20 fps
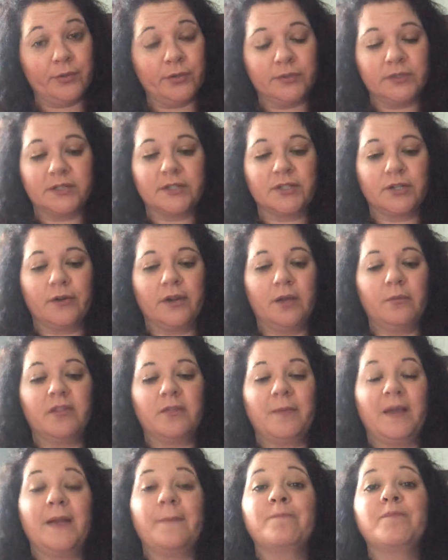who disagree
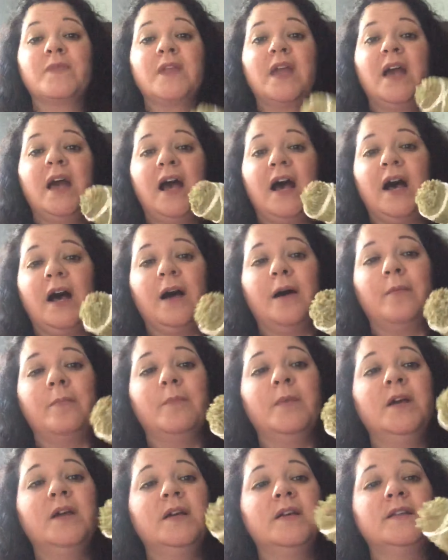with me.
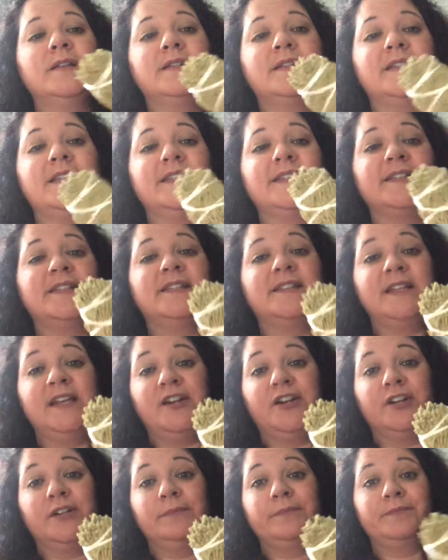This is
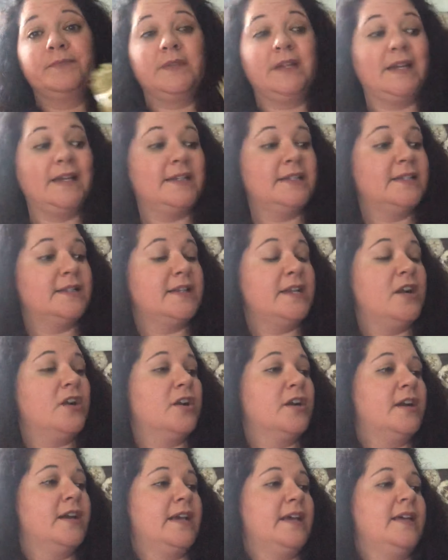cedar, and
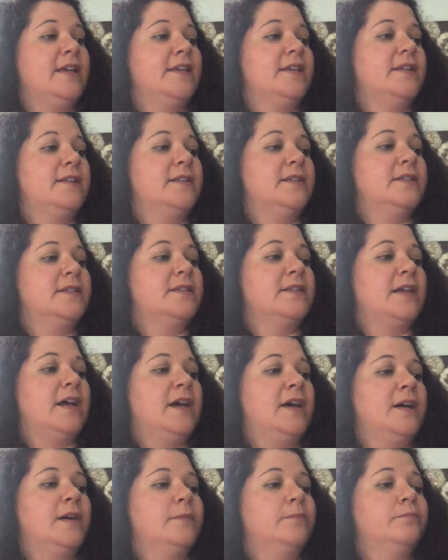cedar is,
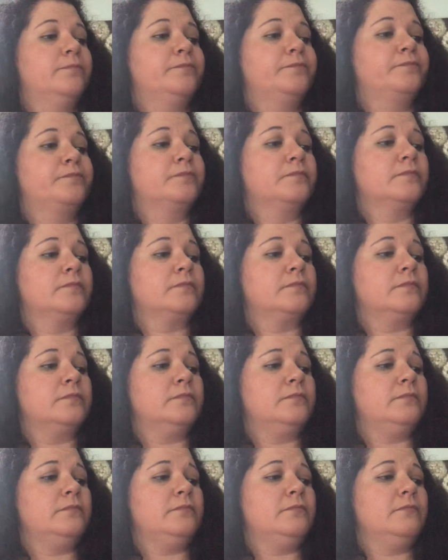
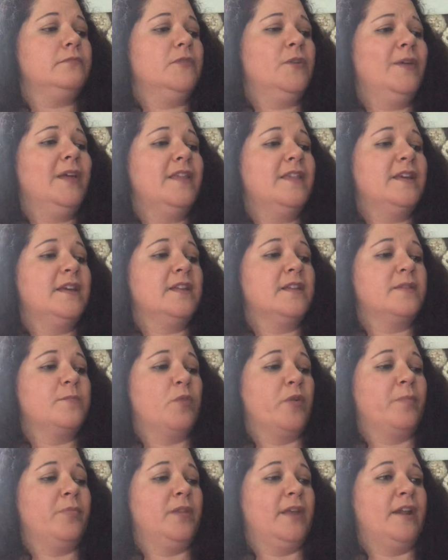I think it's
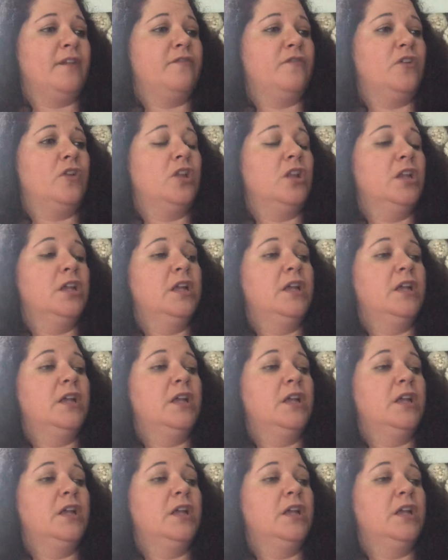more plentiful.